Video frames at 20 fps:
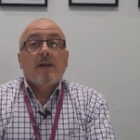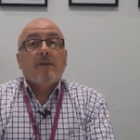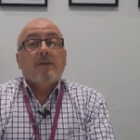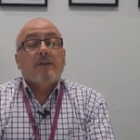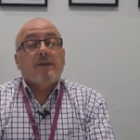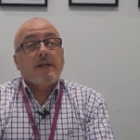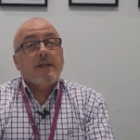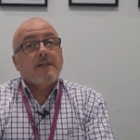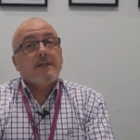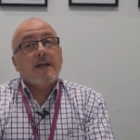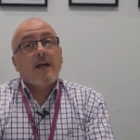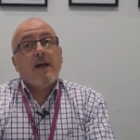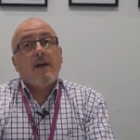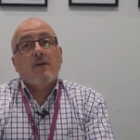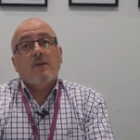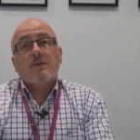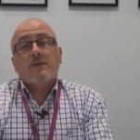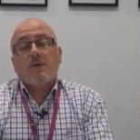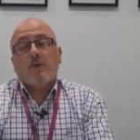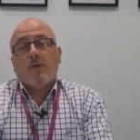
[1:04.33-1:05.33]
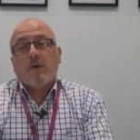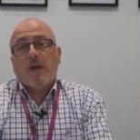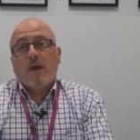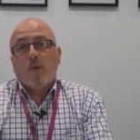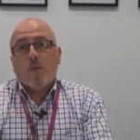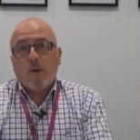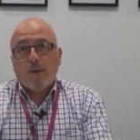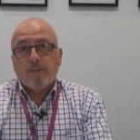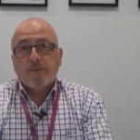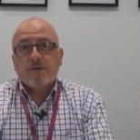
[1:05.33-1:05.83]
The details are on
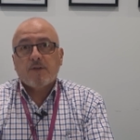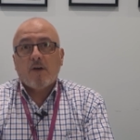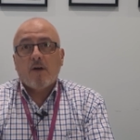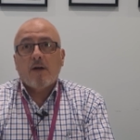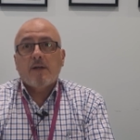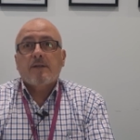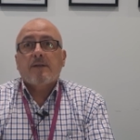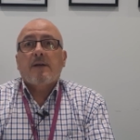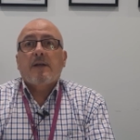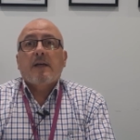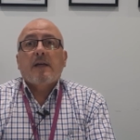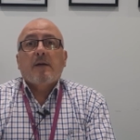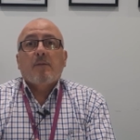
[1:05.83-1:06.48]
our website.